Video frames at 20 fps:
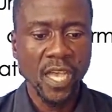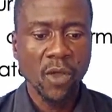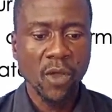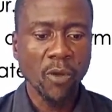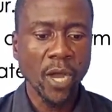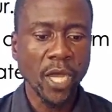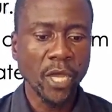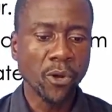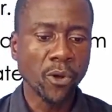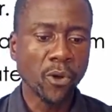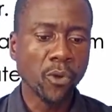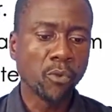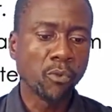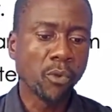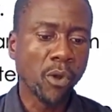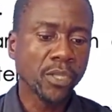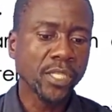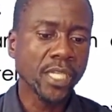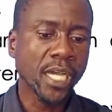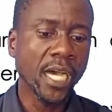while
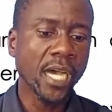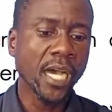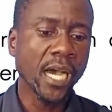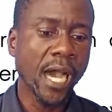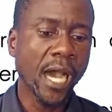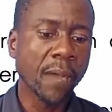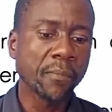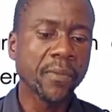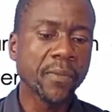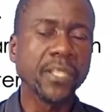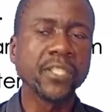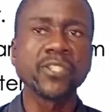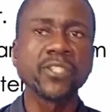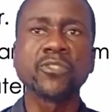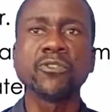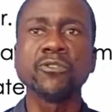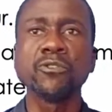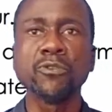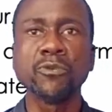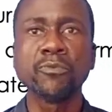water happens
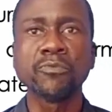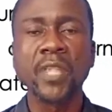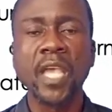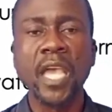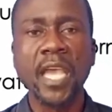to